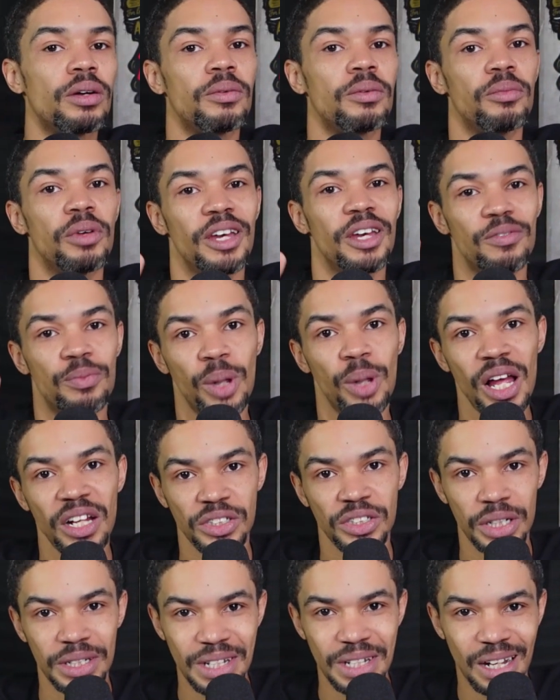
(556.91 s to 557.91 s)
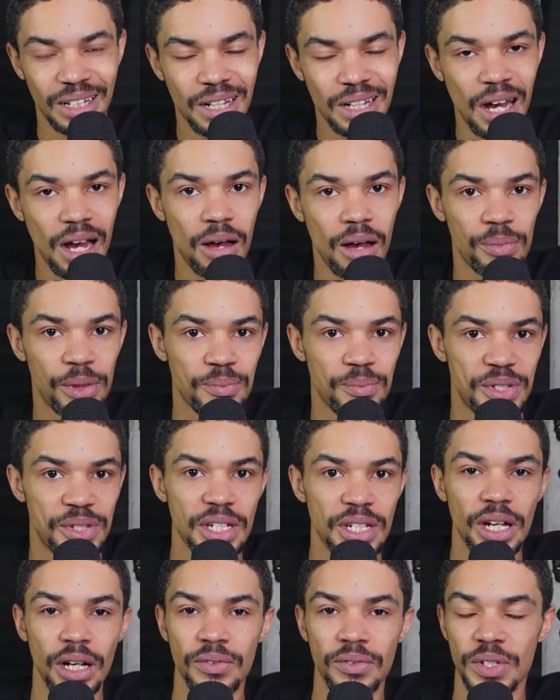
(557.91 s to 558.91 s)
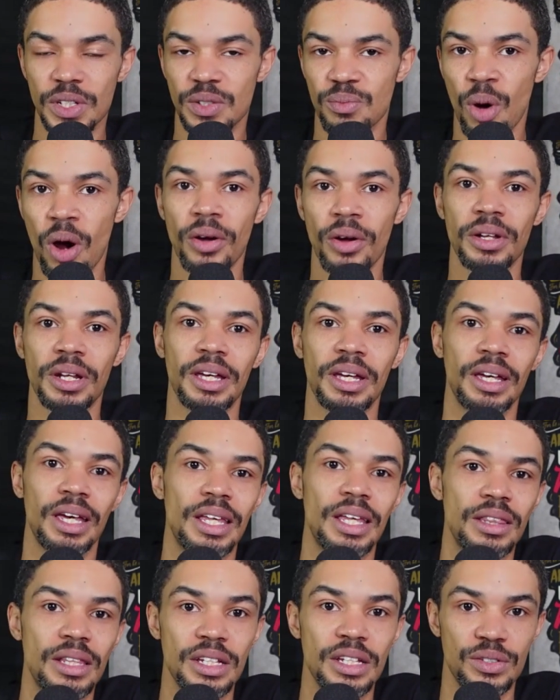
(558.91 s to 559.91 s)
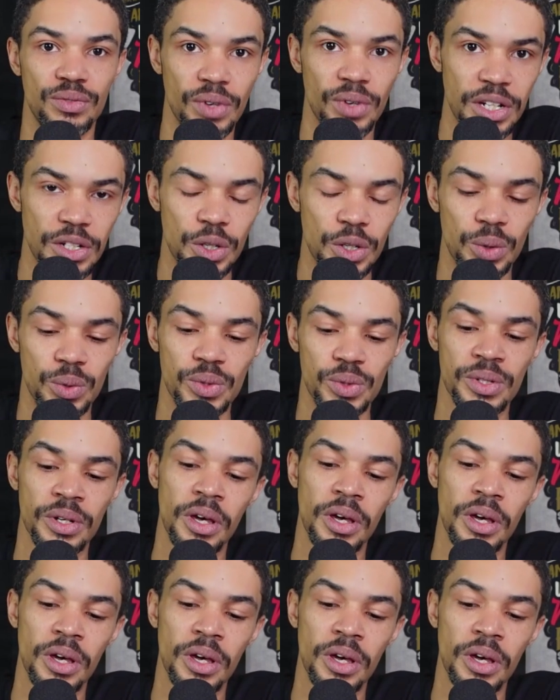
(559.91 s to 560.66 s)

if blockchain.com themselves is marketing in these venues,